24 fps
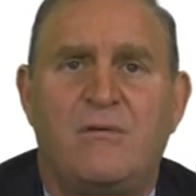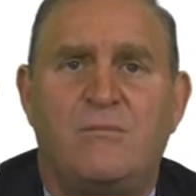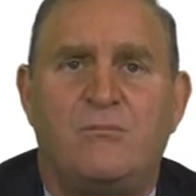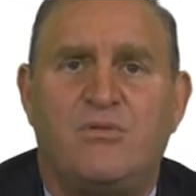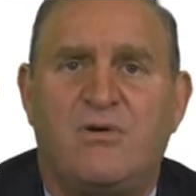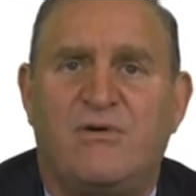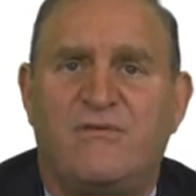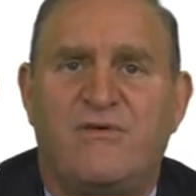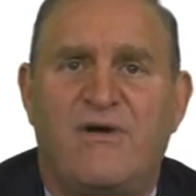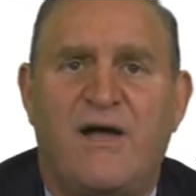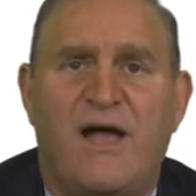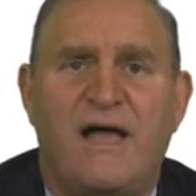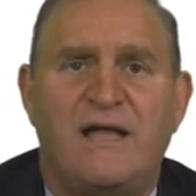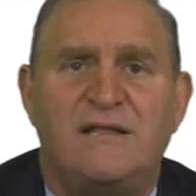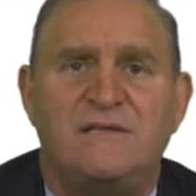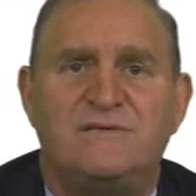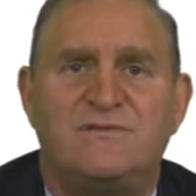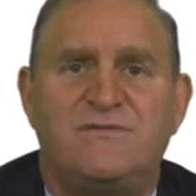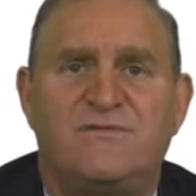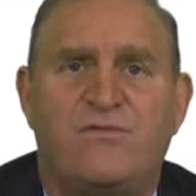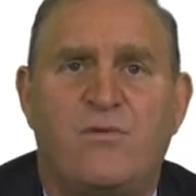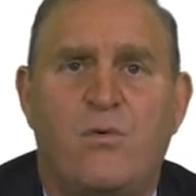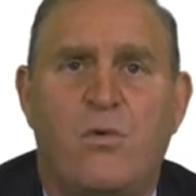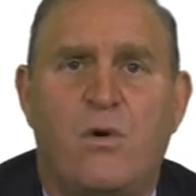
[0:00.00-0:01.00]

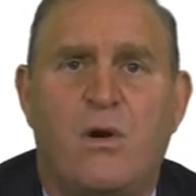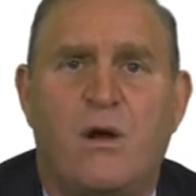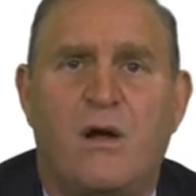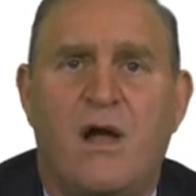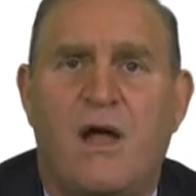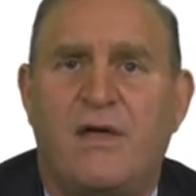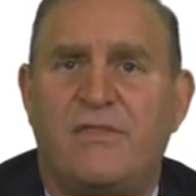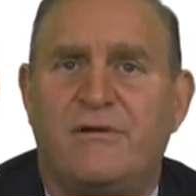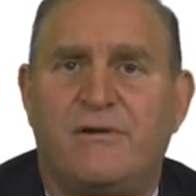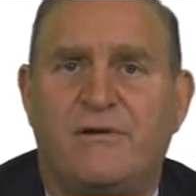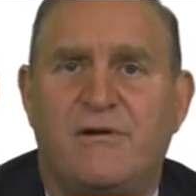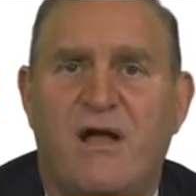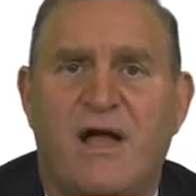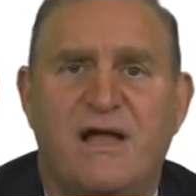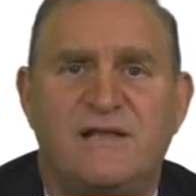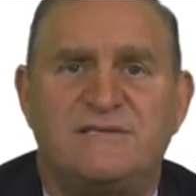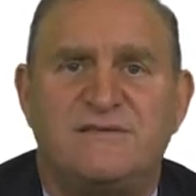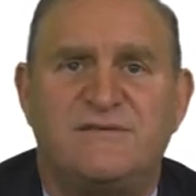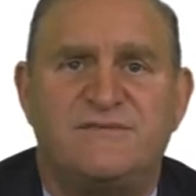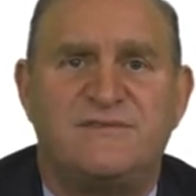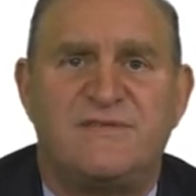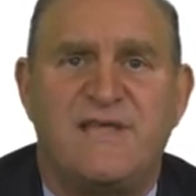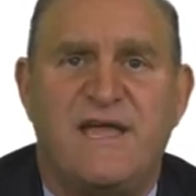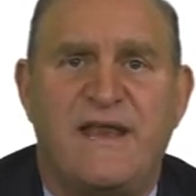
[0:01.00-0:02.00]
provides for other kinds
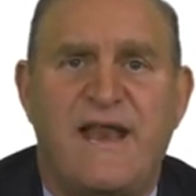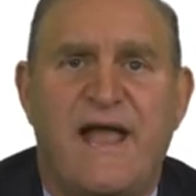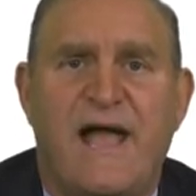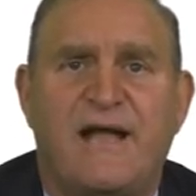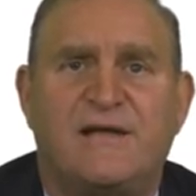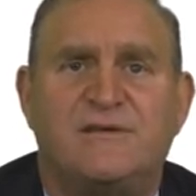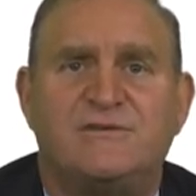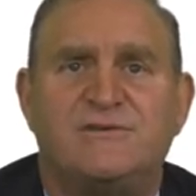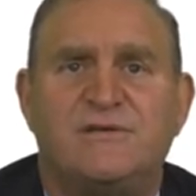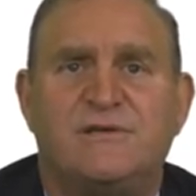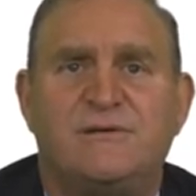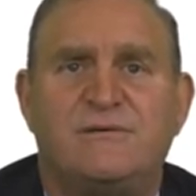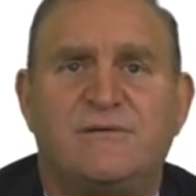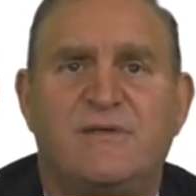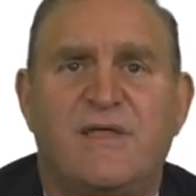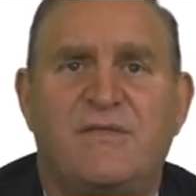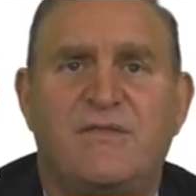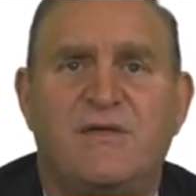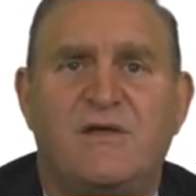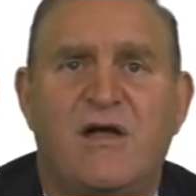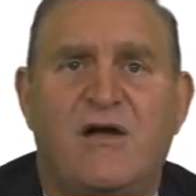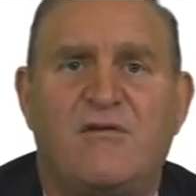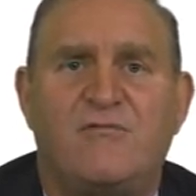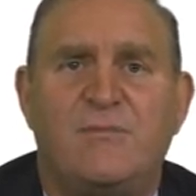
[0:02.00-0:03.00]
of state action that
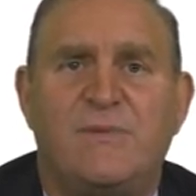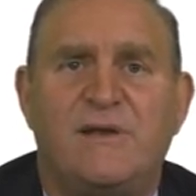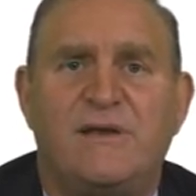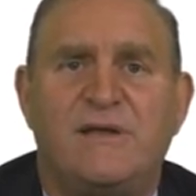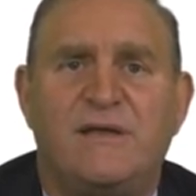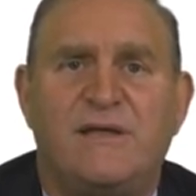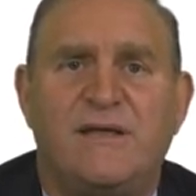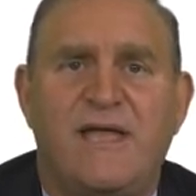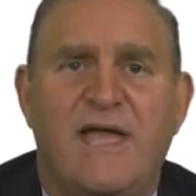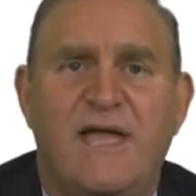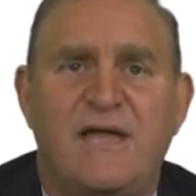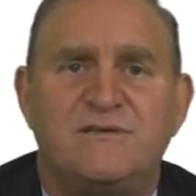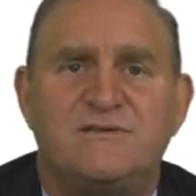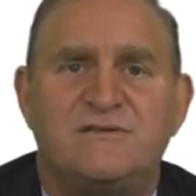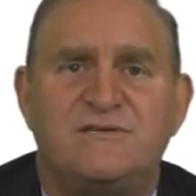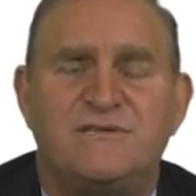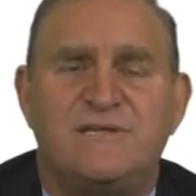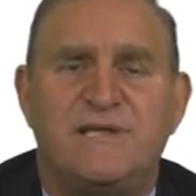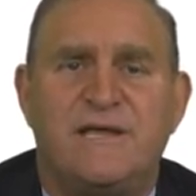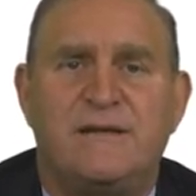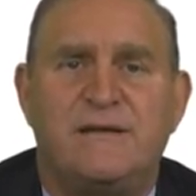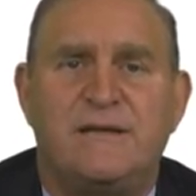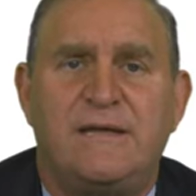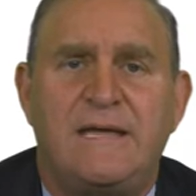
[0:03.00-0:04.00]
the government engages
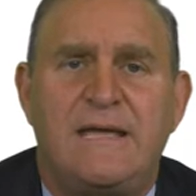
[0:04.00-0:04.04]
in.